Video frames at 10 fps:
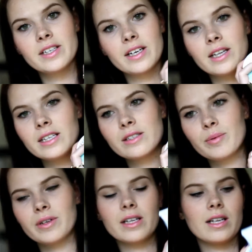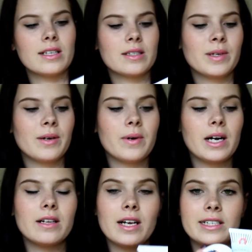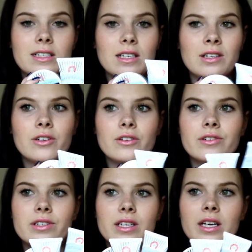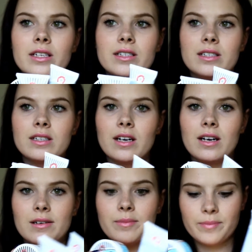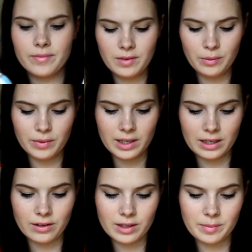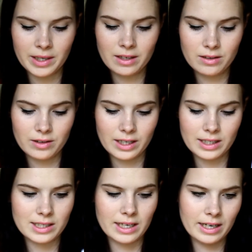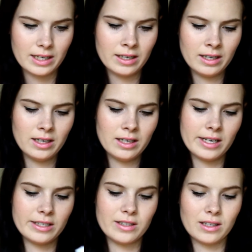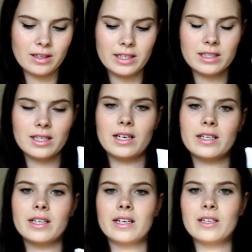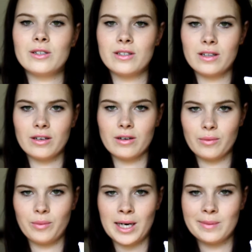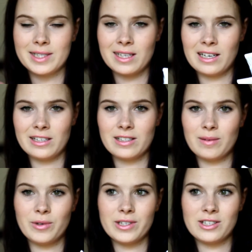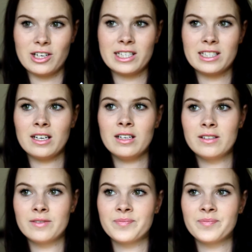So yeah, these will probably last me a while. I did use these when I got them in on that day. I used the cleanser, then I used the wipes, then I used the moisturizer.